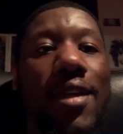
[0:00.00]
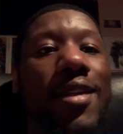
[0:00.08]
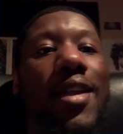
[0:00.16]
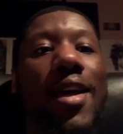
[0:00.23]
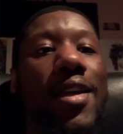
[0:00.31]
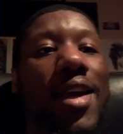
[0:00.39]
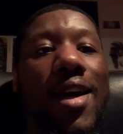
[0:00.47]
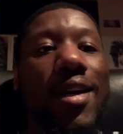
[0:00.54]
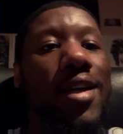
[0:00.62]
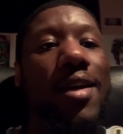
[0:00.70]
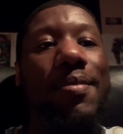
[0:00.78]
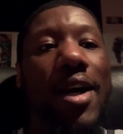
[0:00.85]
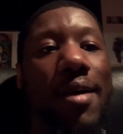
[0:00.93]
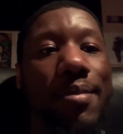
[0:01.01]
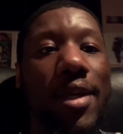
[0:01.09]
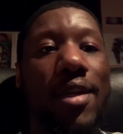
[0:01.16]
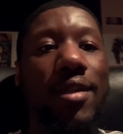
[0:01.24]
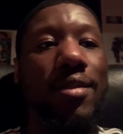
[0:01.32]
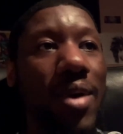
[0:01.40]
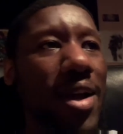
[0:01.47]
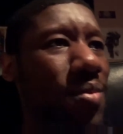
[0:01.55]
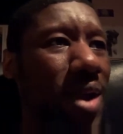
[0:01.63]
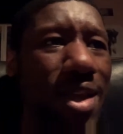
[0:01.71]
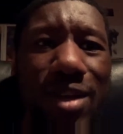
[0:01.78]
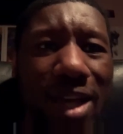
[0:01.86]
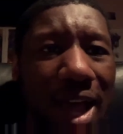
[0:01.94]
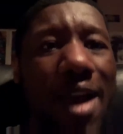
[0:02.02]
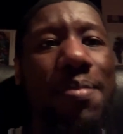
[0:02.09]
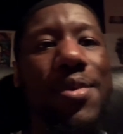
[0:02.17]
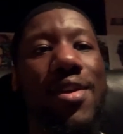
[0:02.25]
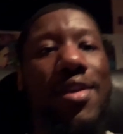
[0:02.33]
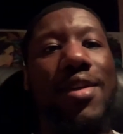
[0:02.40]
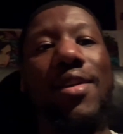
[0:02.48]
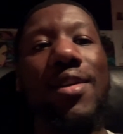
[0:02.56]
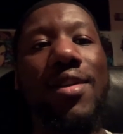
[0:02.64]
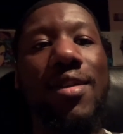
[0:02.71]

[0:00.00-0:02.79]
Like y'all, come on, man. Why why you copying?